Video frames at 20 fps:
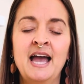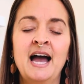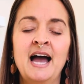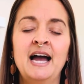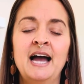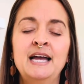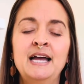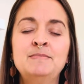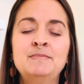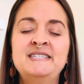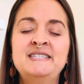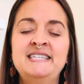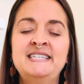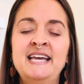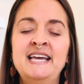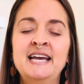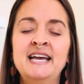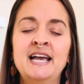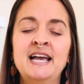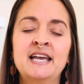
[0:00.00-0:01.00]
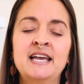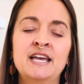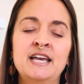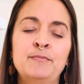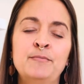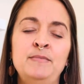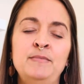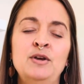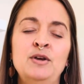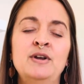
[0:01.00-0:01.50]
I'm seeing a
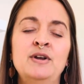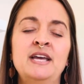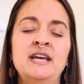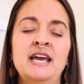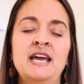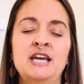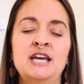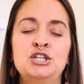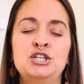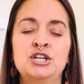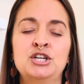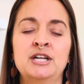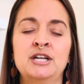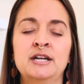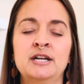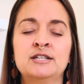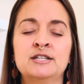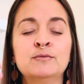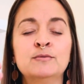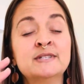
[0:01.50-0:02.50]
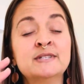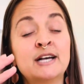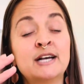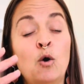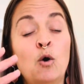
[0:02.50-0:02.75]
communication, it's almost like a